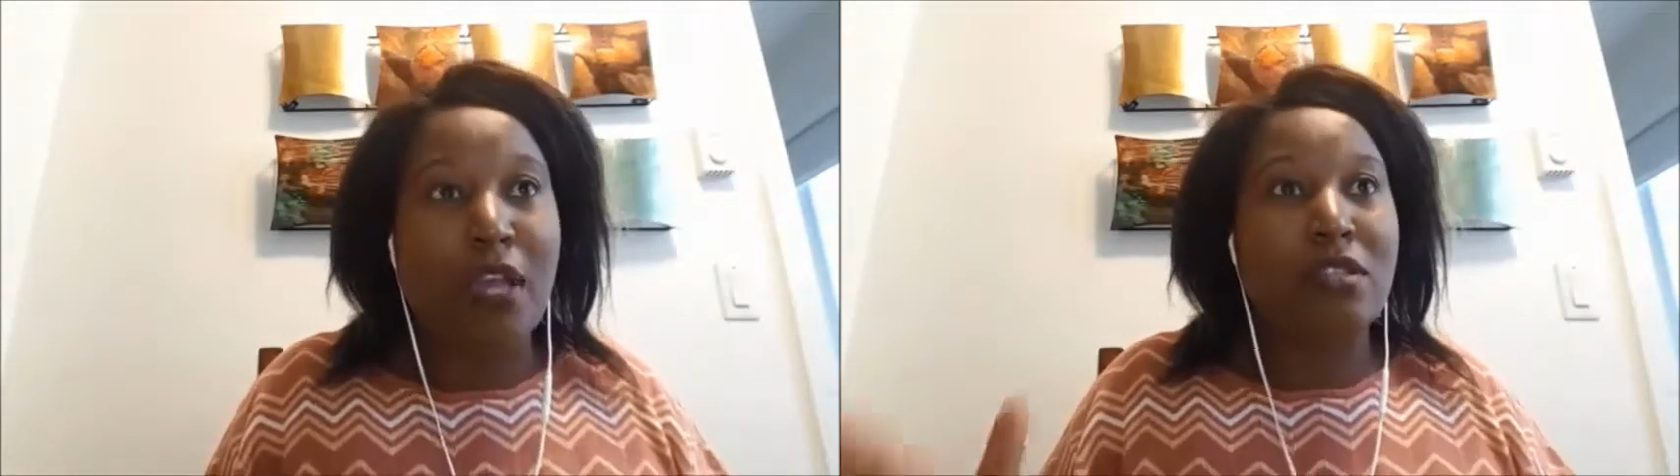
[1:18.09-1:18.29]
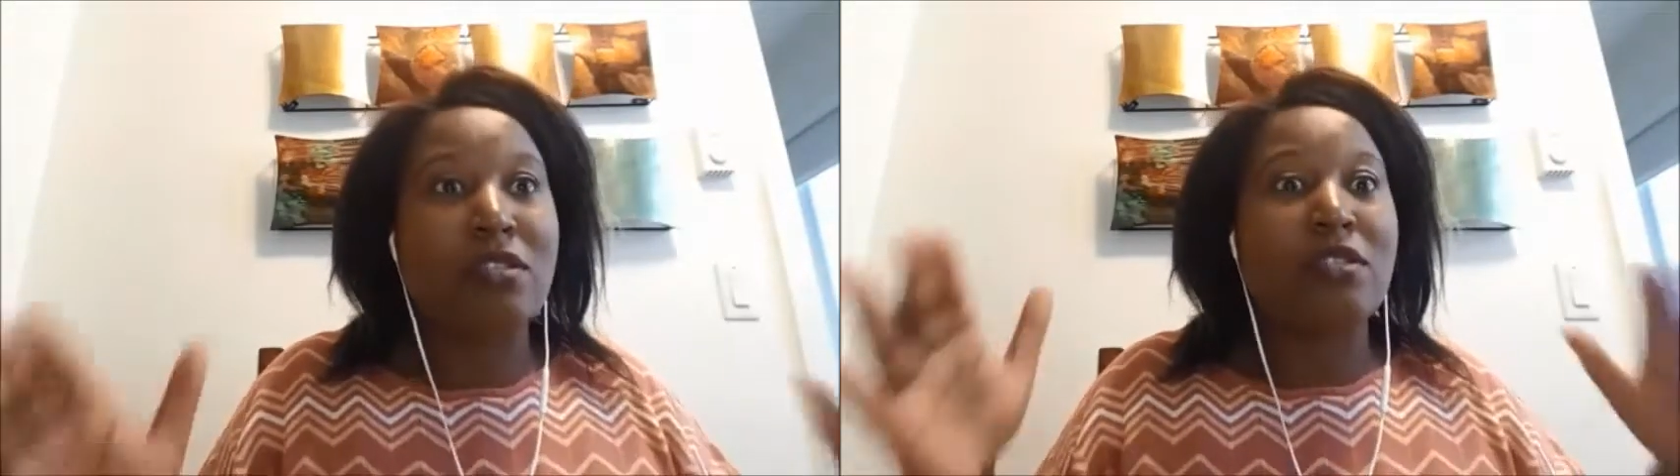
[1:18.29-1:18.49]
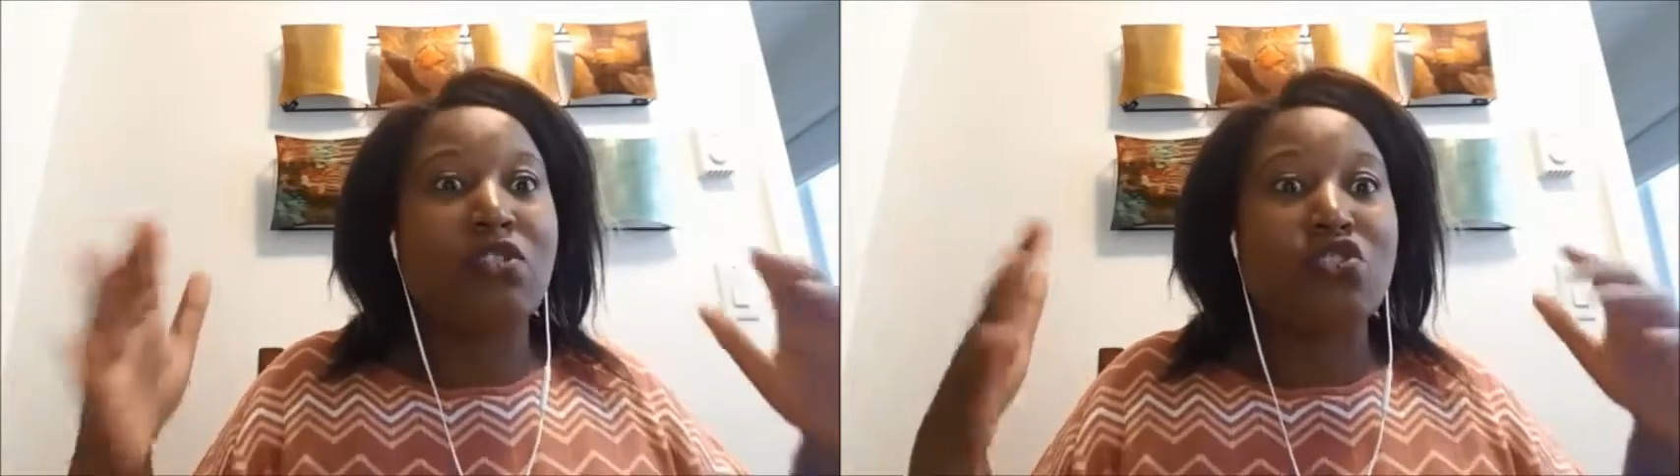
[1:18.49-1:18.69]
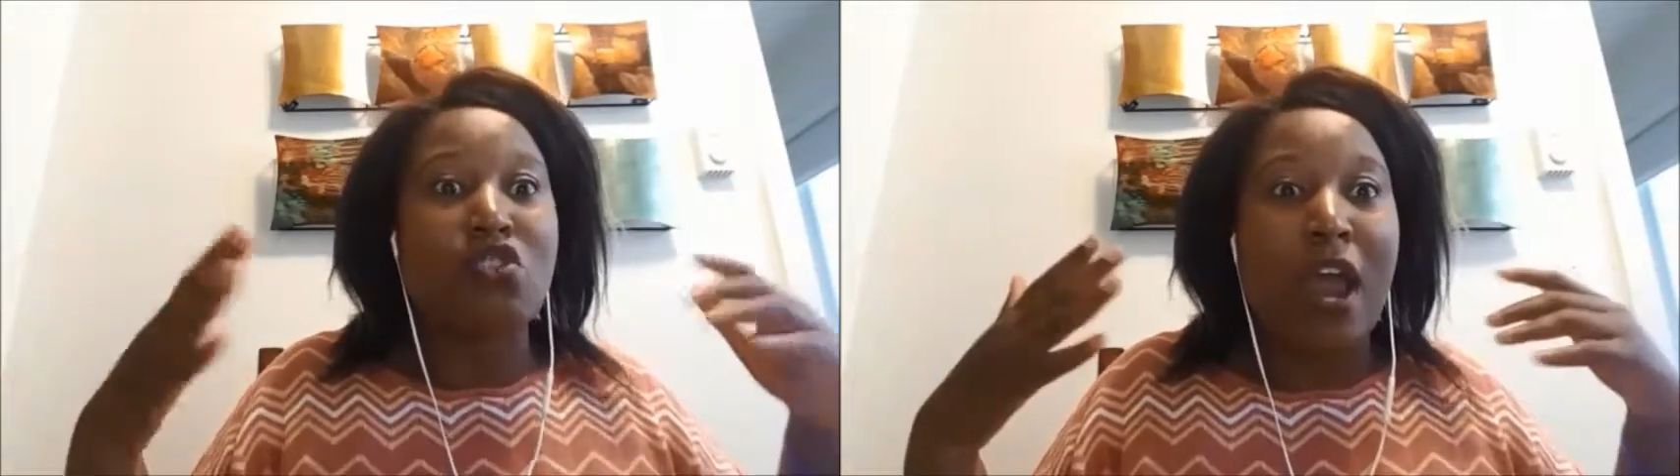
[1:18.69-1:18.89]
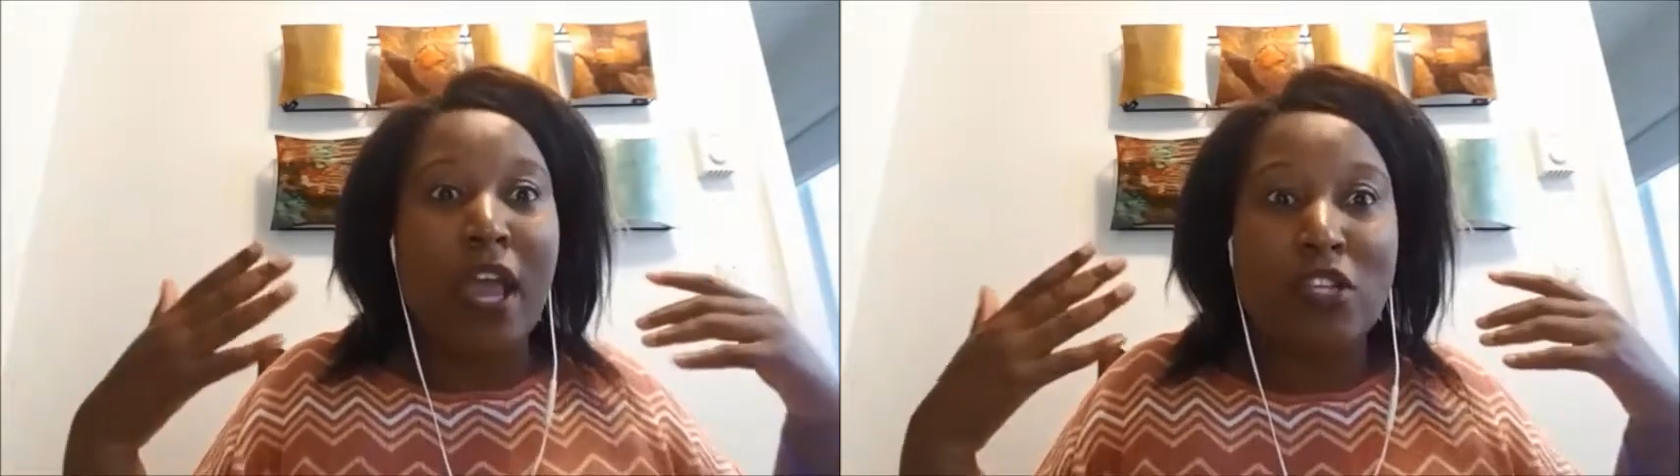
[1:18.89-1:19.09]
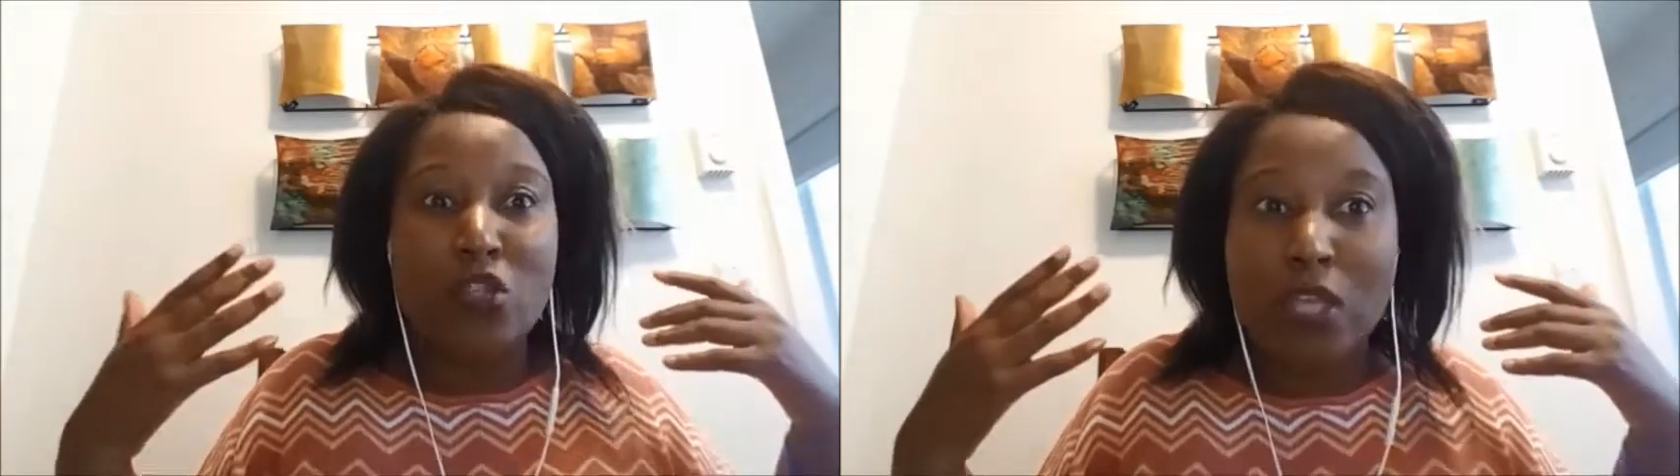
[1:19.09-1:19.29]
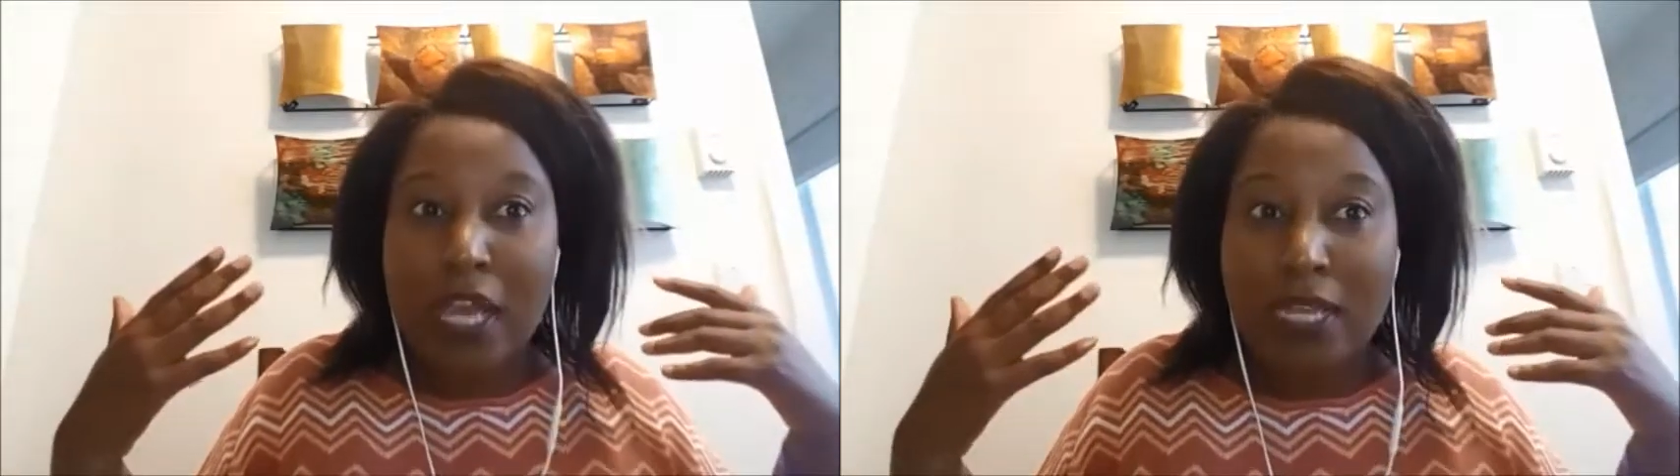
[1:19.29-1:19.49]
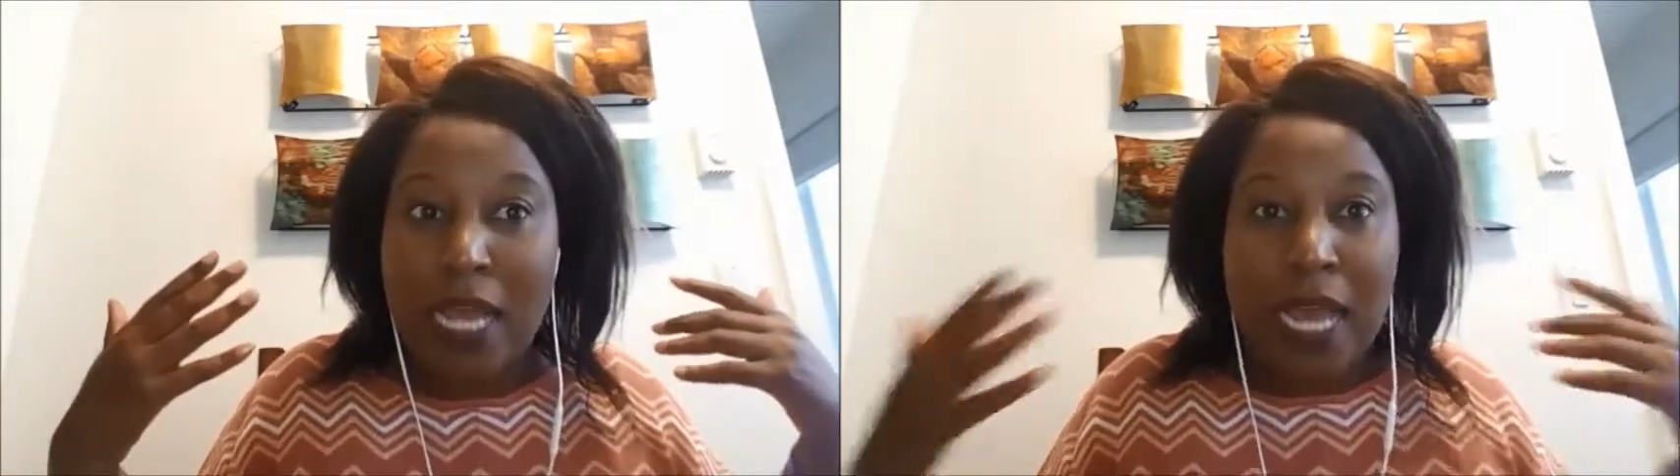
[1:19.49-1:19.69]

and trying to get